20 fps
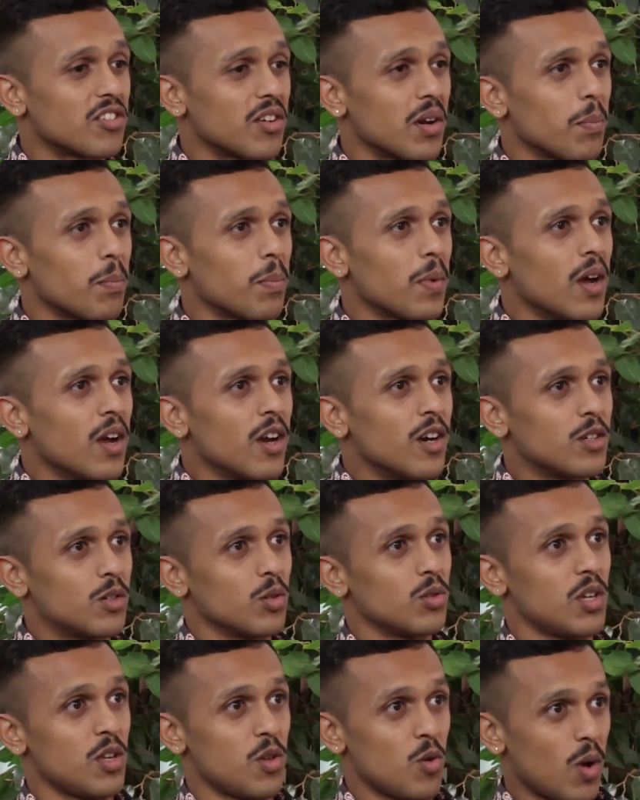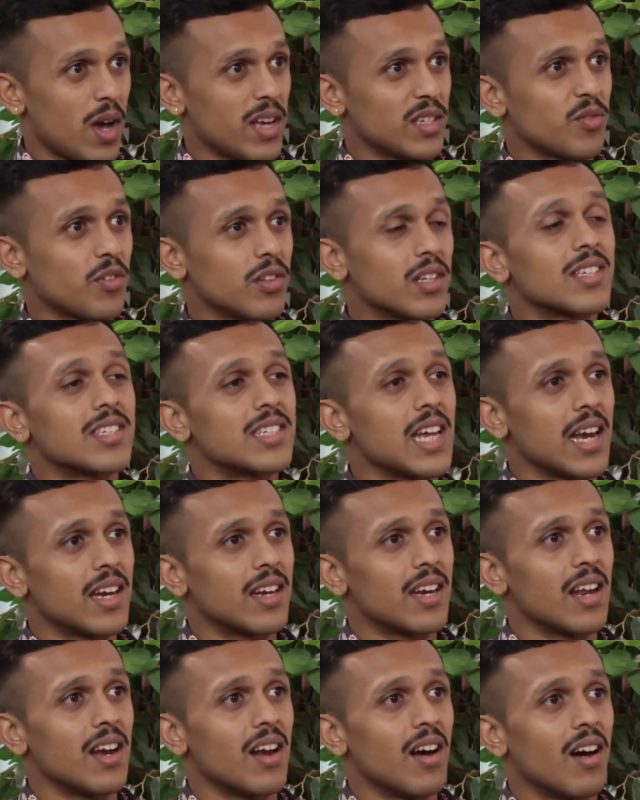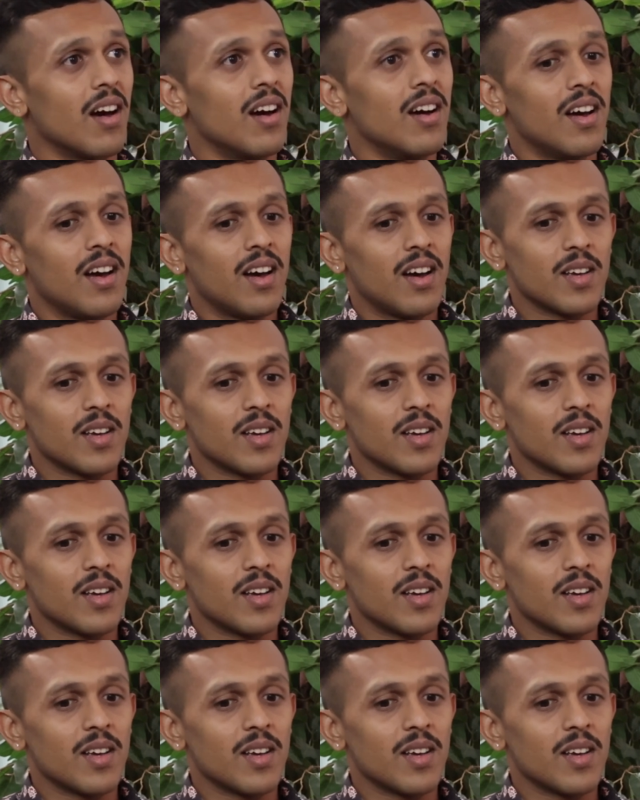trip to the US for the state dinner,